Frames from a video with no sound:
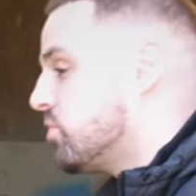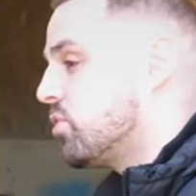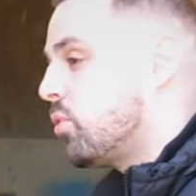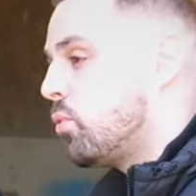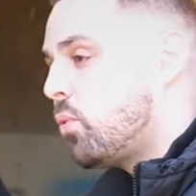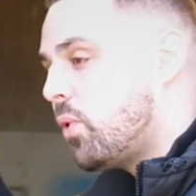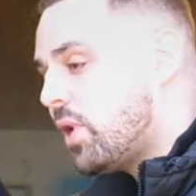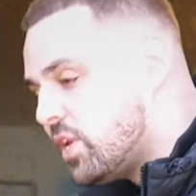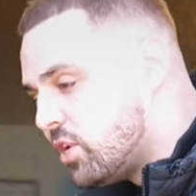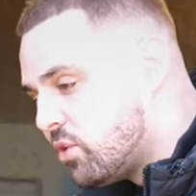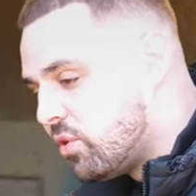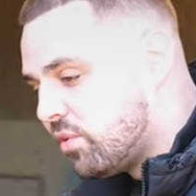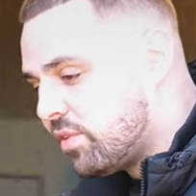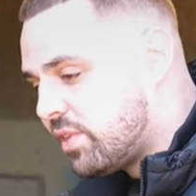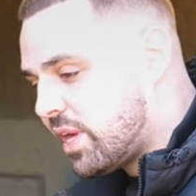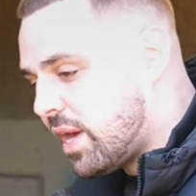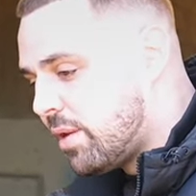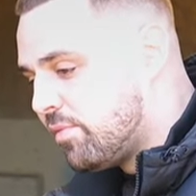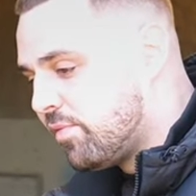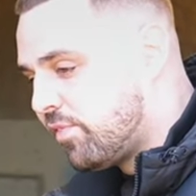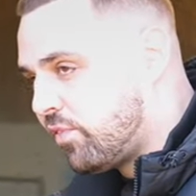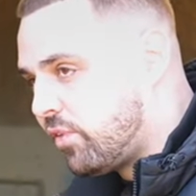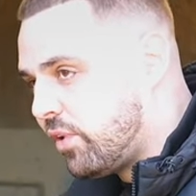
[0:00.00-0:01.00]
the winner of the
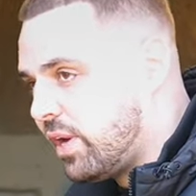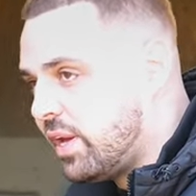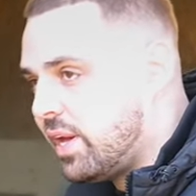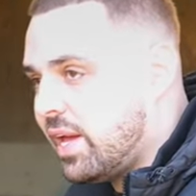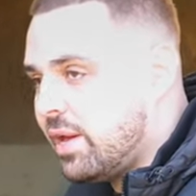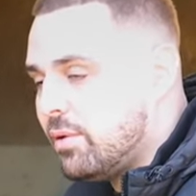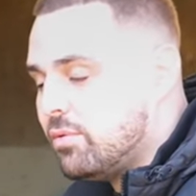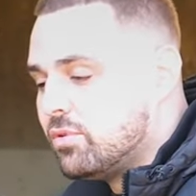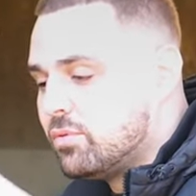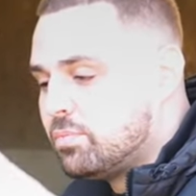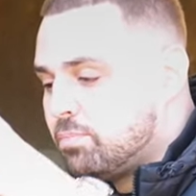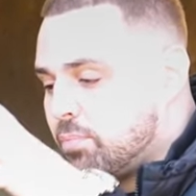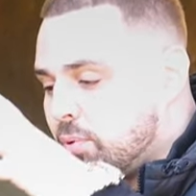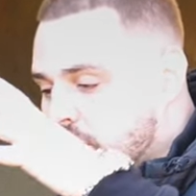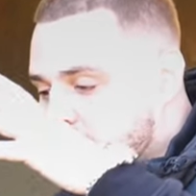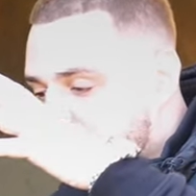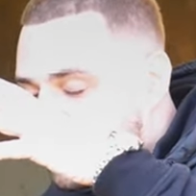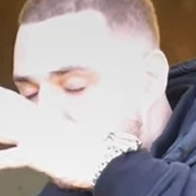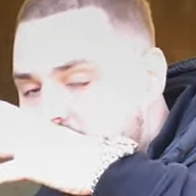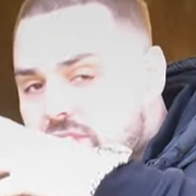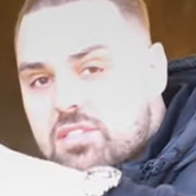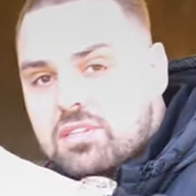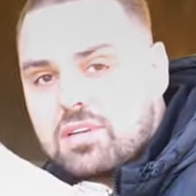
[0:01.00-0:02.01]
M3. He was
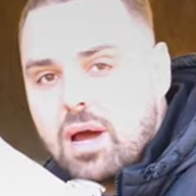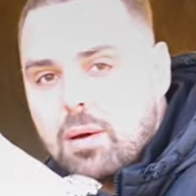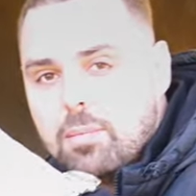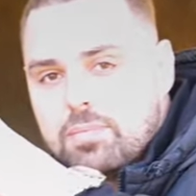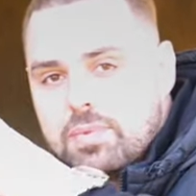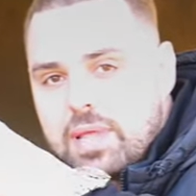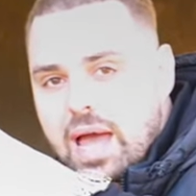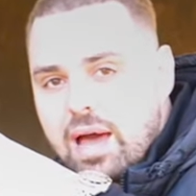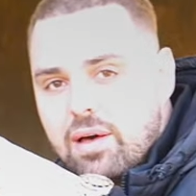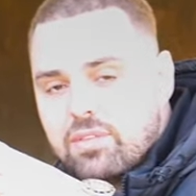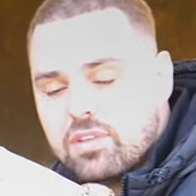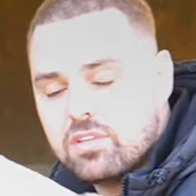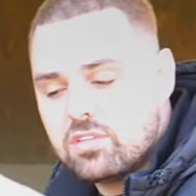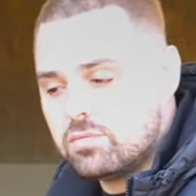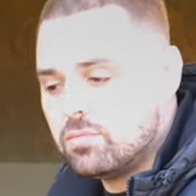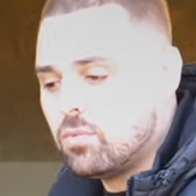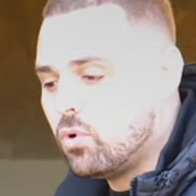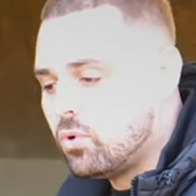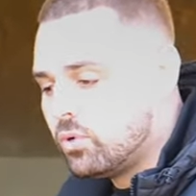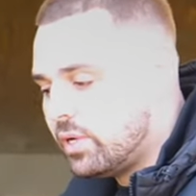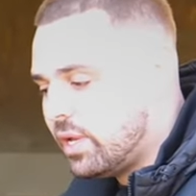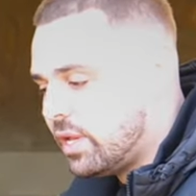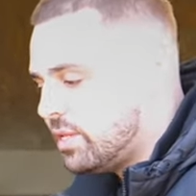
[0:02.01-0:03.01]
booked in to come down this
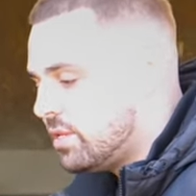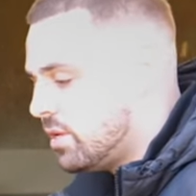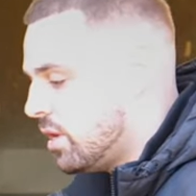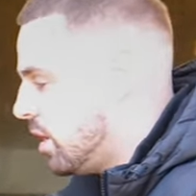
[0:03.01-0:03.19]
morning